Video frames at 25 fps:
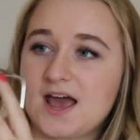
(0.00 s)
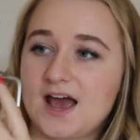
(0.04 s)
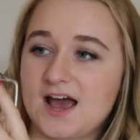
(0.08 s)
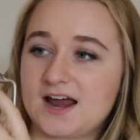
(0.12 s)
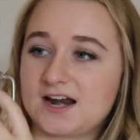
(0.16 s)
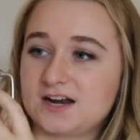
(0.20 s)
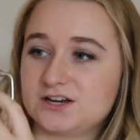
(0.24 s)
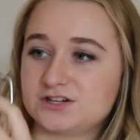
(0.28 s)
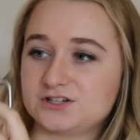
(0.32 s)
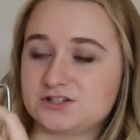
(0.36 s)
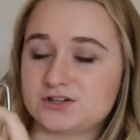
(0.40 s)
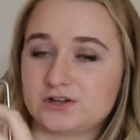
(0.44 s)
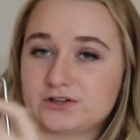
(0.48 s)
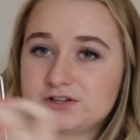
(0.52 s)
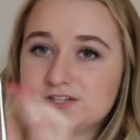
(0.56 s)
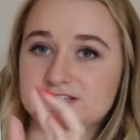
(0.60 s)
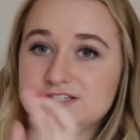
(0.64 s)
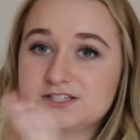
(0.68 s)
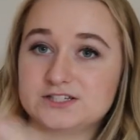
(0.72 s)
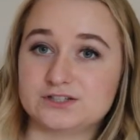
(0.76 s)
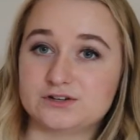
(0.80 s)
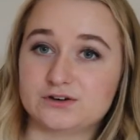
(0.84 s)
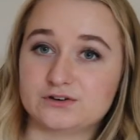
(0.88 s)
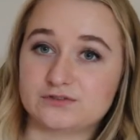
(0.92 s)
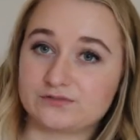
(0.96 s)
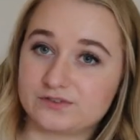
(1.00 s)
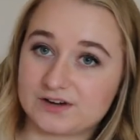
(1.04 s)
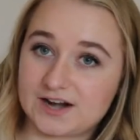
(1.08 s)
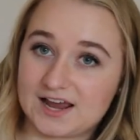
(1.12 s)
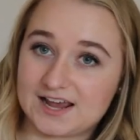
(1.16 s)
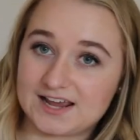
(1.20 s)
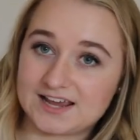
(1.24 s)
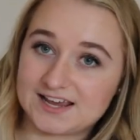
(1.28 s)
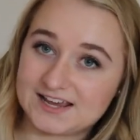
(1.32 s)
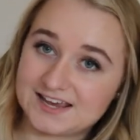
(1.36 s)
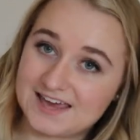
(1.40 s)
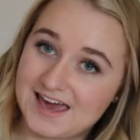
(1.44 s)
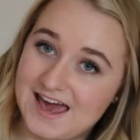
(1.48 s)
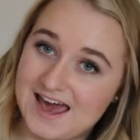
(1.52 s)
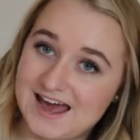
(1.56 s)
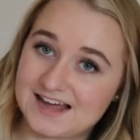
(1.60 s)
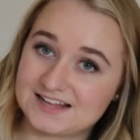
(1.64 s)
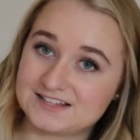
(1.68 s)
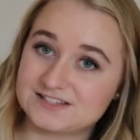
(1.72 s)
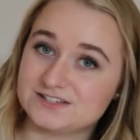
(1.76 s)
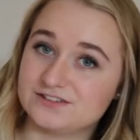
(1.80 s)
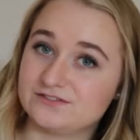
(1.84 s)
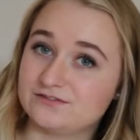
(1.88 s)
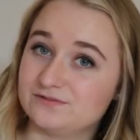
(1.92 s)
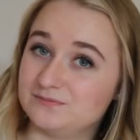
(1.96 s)
And I just thought this is good for like
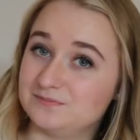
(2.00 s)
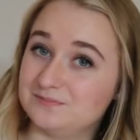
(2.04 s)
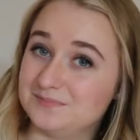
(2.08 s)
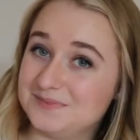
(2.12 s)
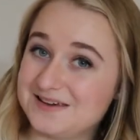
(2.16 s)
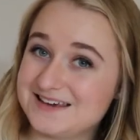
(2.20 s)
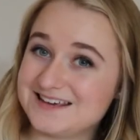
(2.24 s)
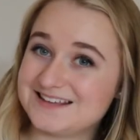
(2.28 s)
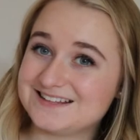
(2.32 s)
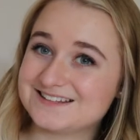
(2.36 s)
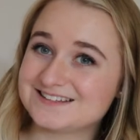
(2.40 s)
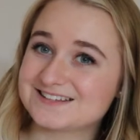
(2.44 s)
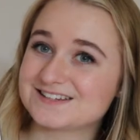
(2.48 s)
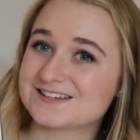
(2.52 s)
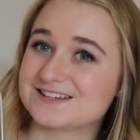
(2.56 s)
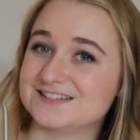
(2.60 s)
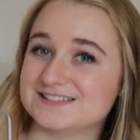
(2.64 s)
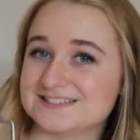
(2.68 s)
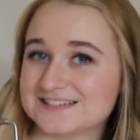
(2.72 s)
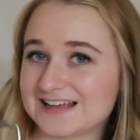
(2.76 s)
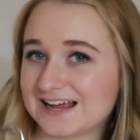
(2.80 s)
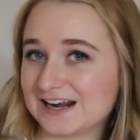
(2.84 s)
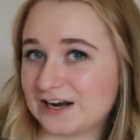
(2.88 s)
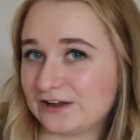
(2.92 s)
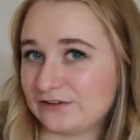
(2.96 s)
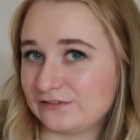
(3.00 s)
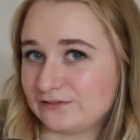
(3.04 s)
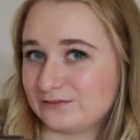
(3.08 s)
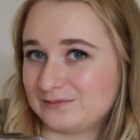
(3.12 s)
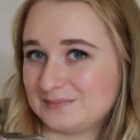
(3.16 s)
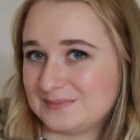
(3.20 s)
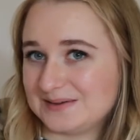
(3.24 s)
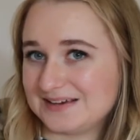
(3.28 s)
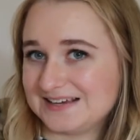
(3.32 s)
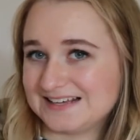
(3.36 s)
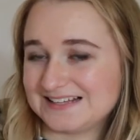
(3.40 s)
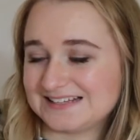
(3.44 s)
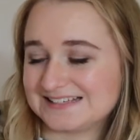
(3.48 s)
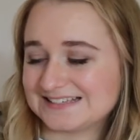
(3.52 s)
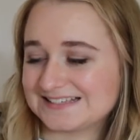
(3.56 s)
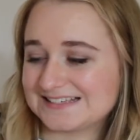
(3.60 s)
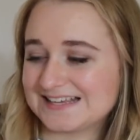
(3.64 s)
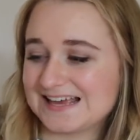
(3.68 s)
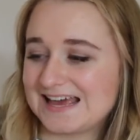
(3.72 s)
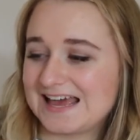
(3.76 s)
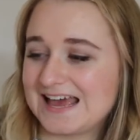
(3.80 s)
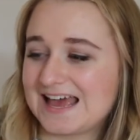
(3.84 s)
cans of beans, because I love beans,